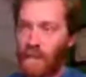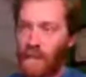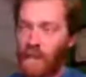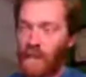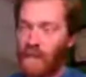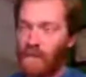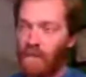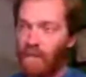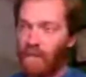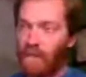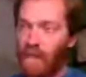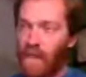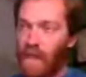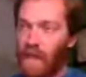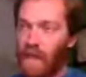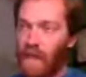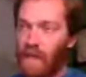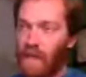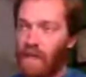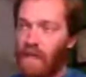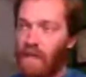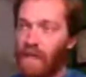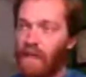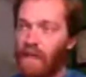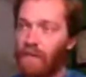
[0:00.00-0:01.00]
and
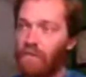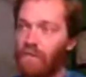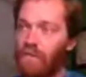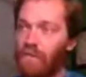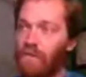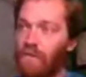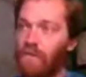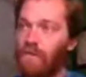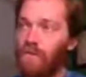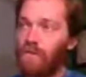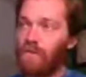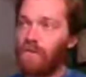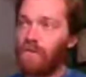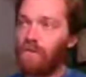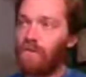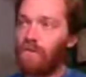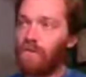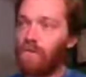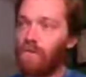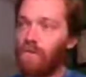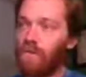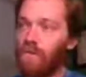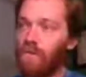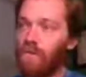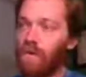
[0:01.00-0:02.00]
then it gives
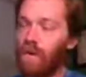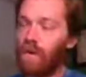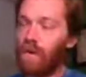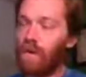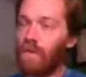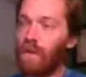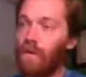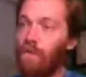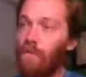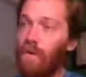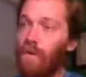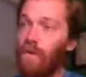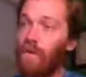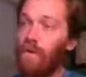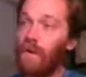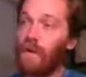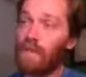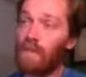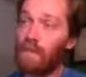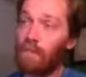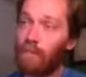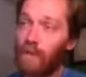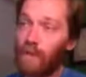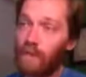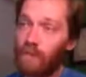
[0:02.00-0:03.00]
you, and then when you
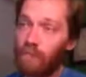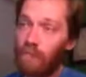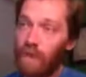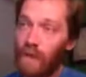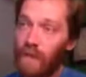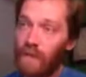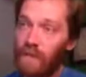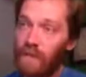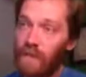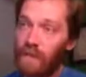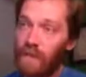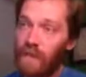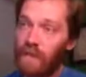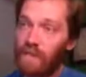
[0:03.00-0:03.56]
hit the build button,